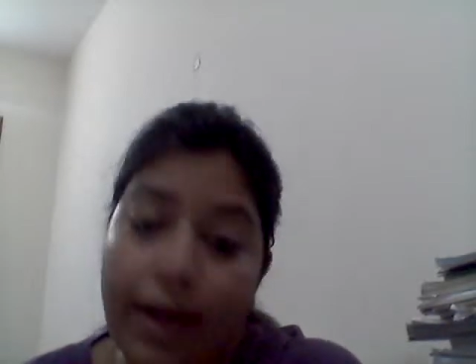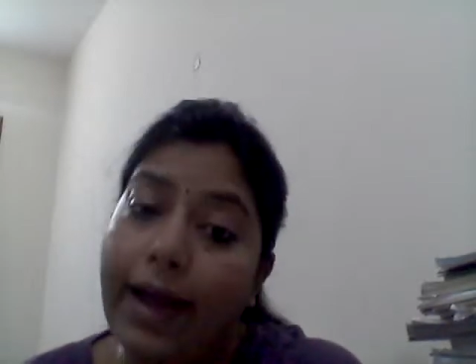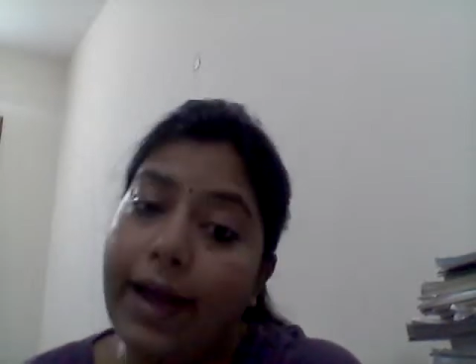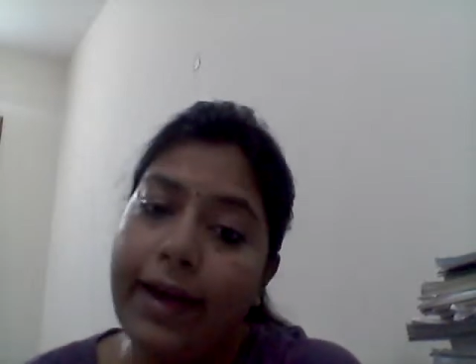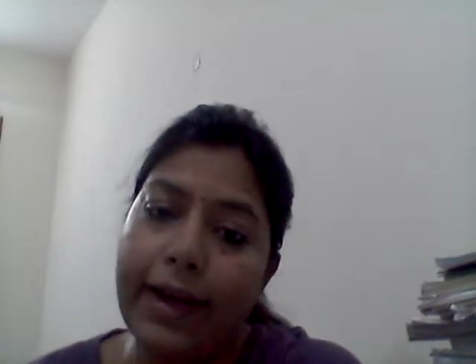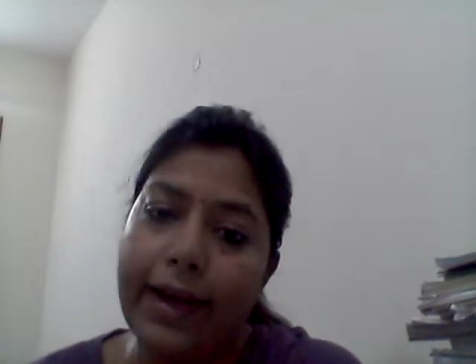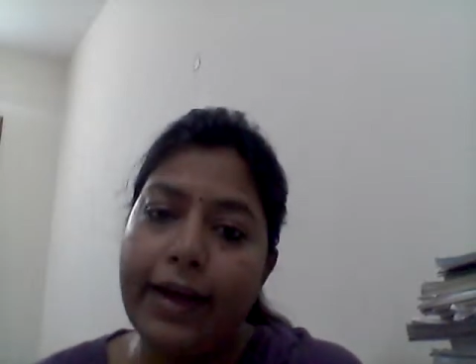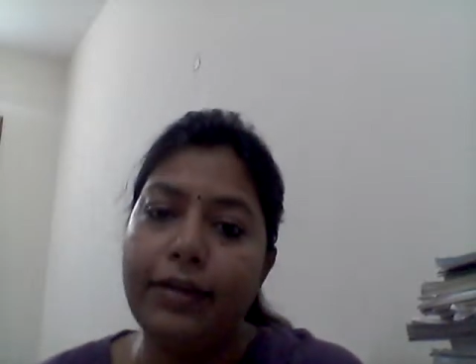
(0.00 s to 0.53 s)

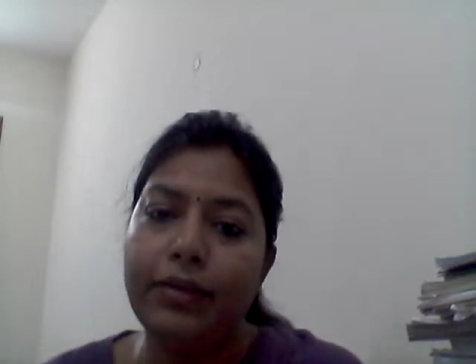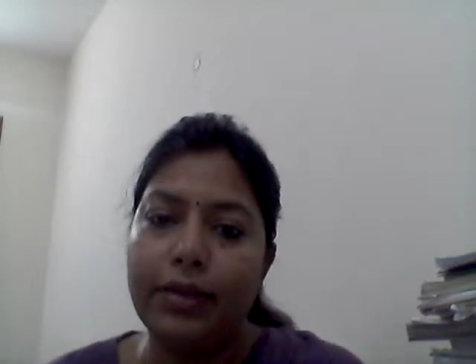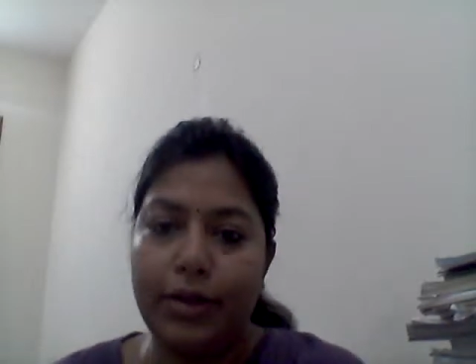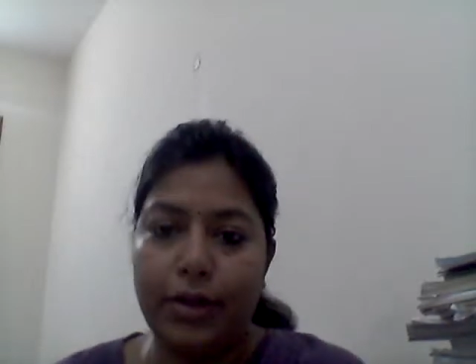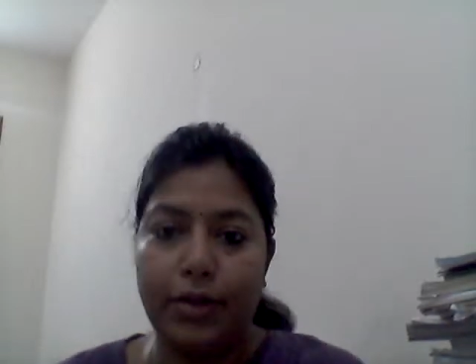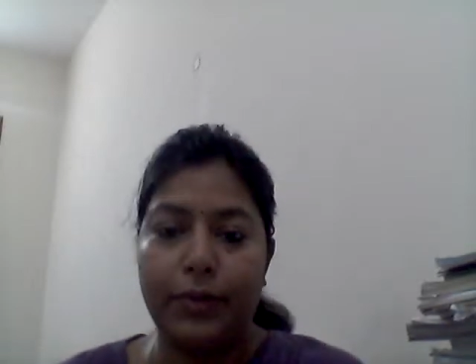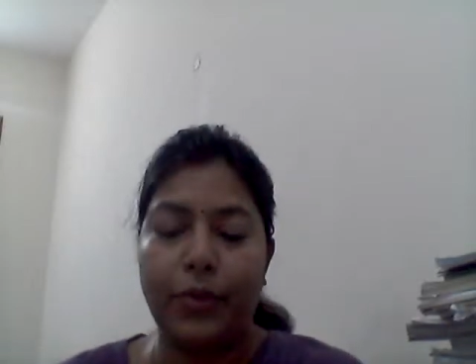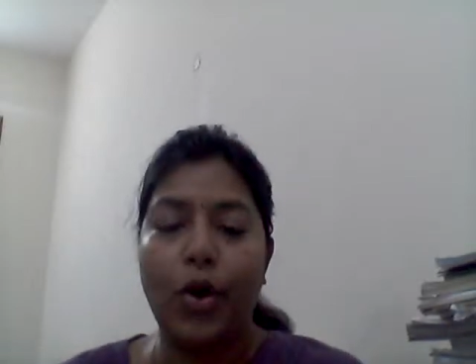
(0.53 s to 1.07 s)
and again,
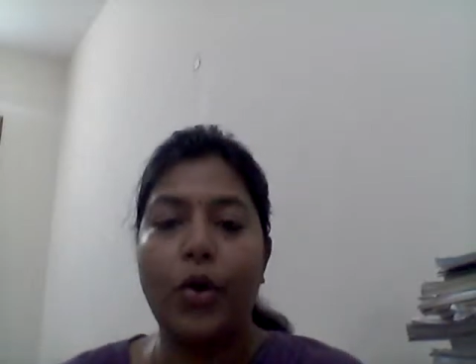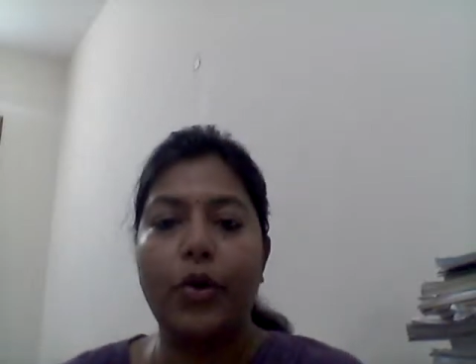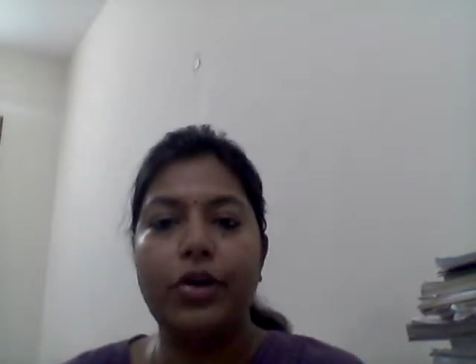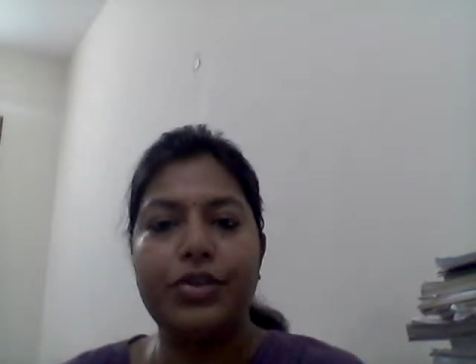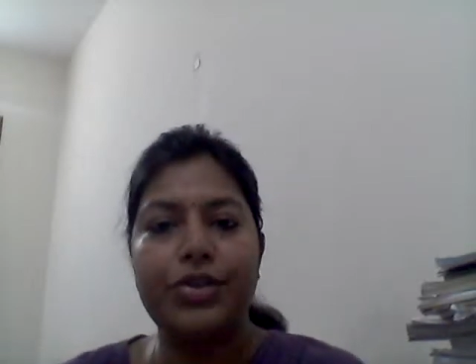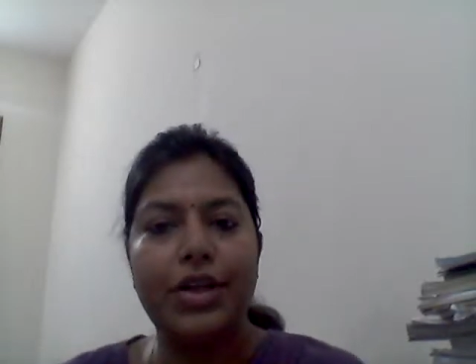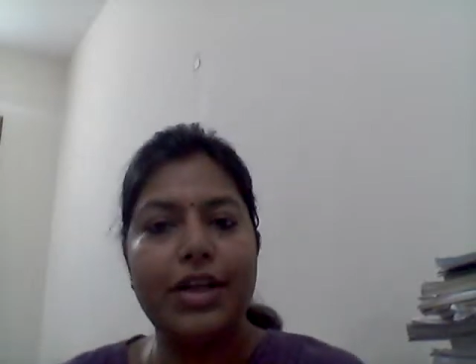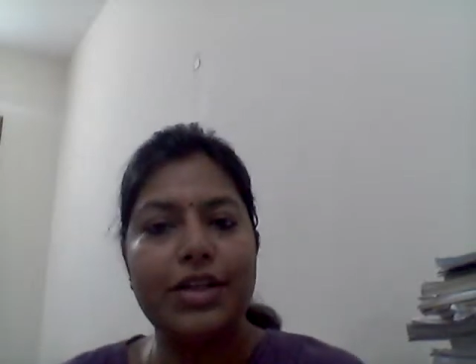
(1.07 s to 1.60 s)

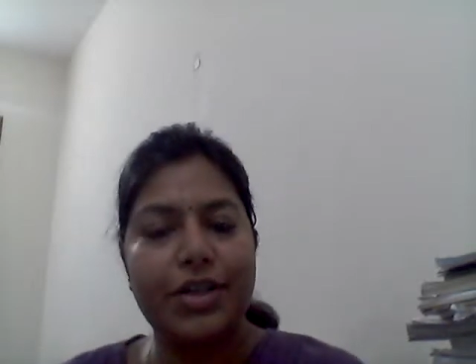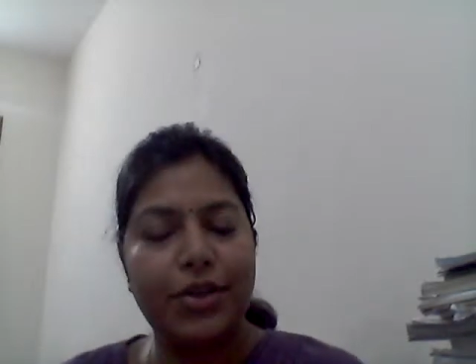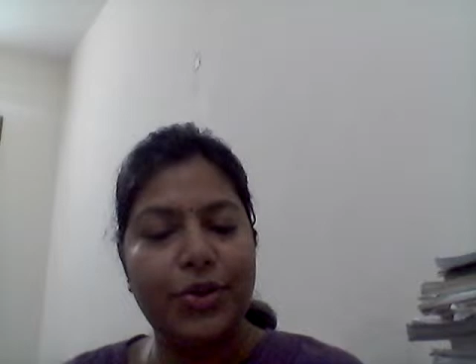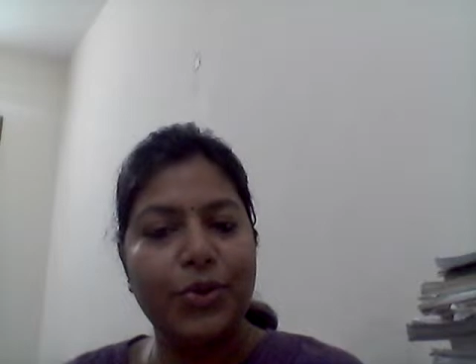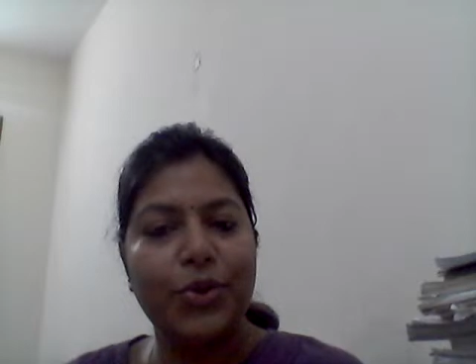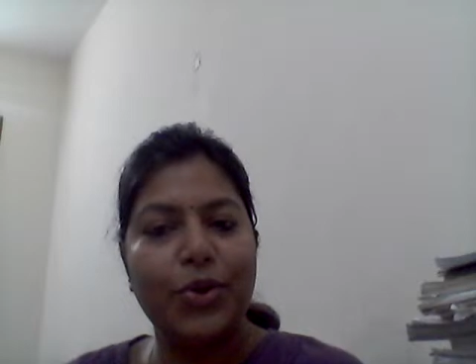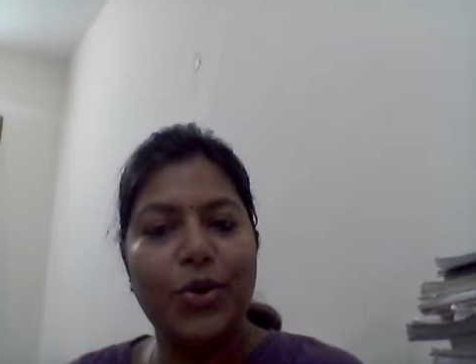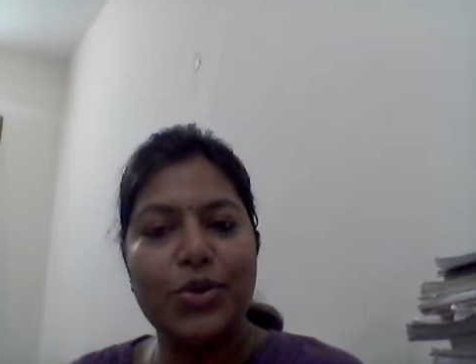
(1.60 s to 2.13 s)
congratulations
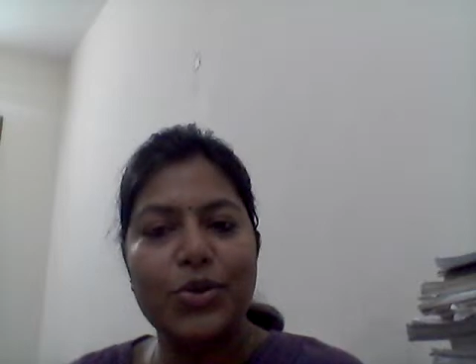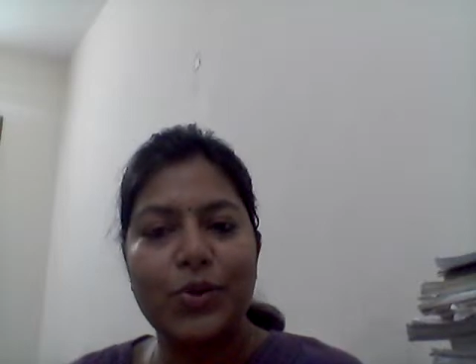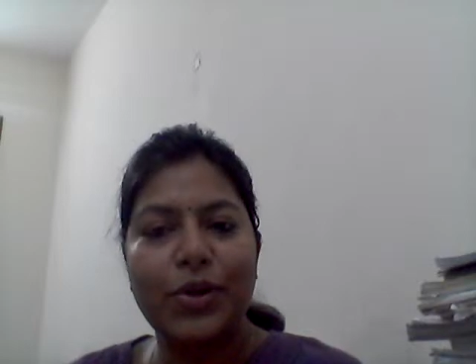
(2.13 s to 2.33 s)
to those